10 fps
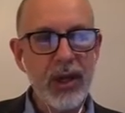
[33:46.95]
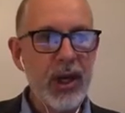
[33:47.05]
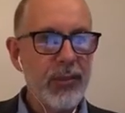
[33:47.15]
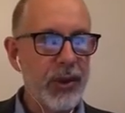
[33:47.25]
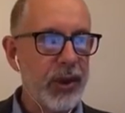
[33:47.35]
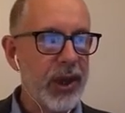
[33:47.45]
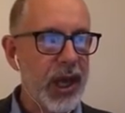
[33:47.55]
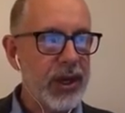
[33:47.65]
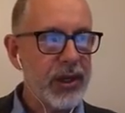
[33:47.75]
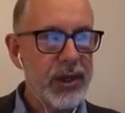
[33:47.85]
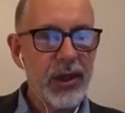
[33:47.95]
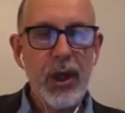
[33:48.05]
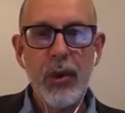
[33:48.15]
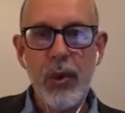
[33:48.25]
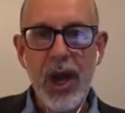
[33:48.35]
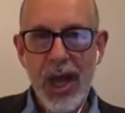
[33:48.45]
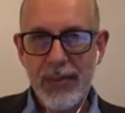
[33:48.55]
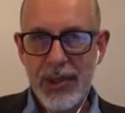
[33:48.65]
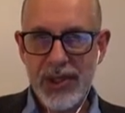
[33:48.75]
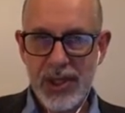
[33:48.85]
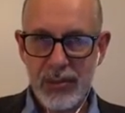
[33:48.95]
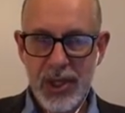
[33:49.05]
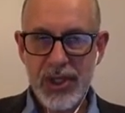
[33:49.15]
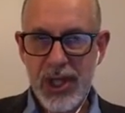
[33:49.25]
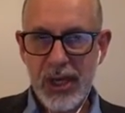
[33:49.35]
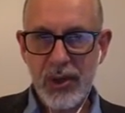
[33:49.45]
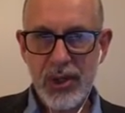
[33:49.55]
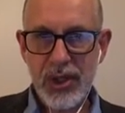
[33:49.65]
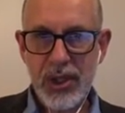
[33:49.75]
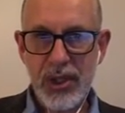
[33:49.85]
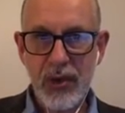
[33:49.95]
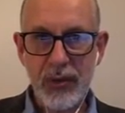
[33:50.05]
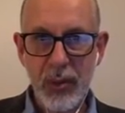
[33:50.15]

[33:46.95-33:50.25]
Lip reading: but then what happens is once they launch the software,